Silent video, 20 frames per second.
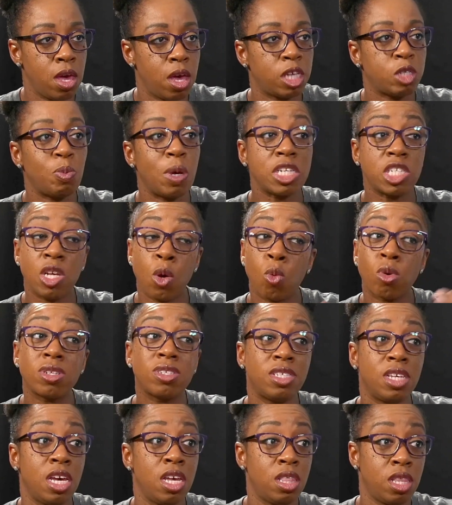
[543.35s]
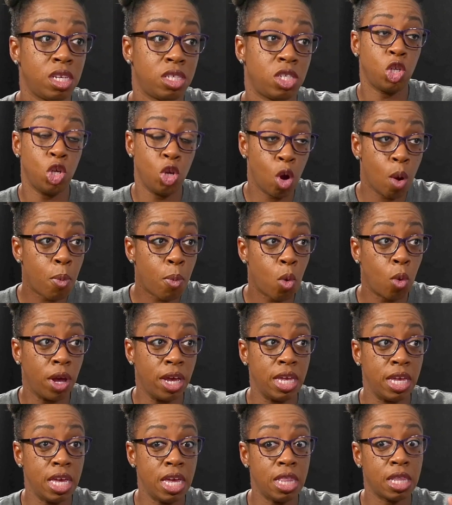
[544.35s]
especially when we're seeing to your
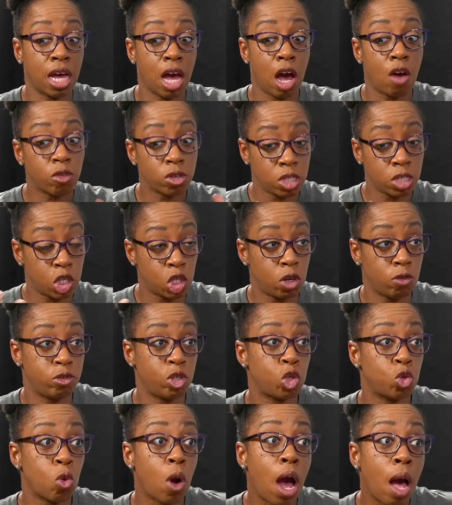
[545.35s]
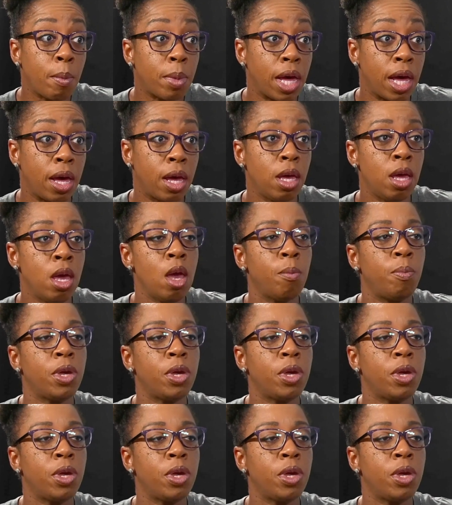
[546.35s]
point, in the conversation of trauma,